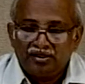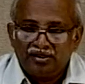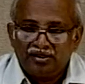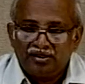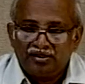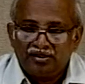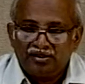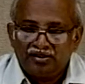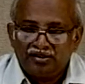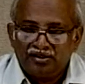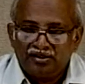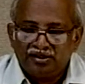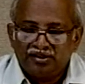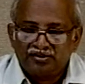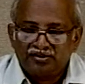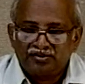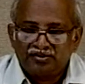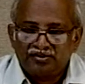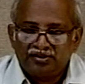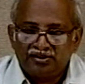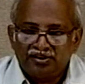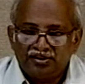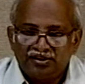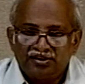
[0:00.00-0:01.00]
in
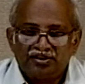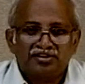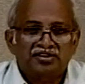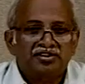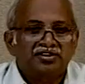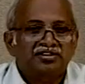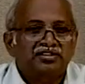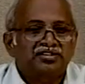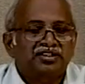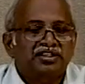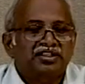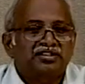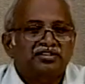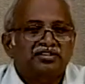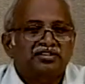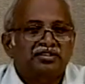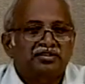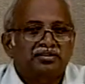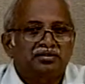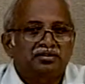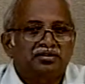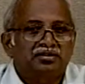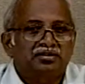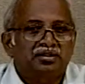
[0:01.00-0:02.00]
this eastern sector,
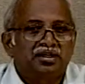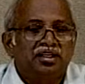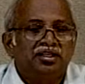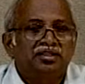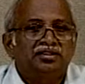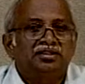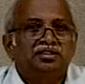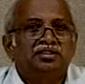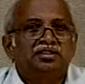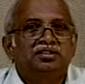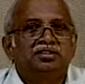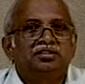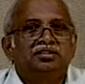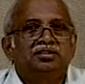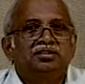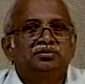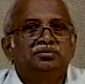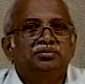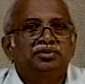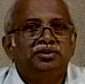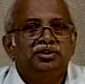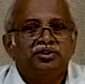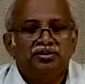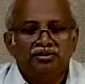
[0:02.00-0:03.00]
I think
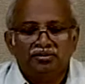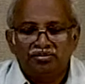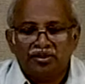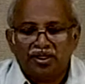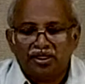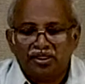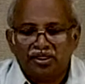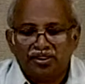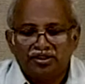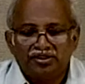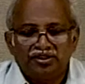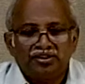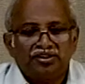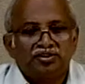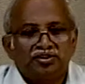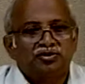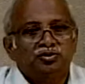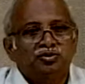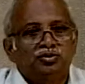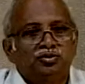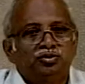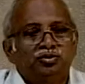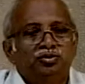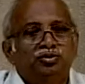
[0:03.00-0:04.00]
beyond Bangladesh
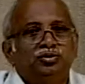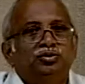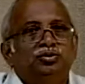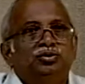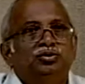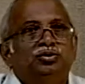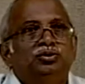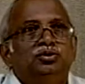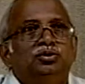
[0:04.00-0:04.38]
to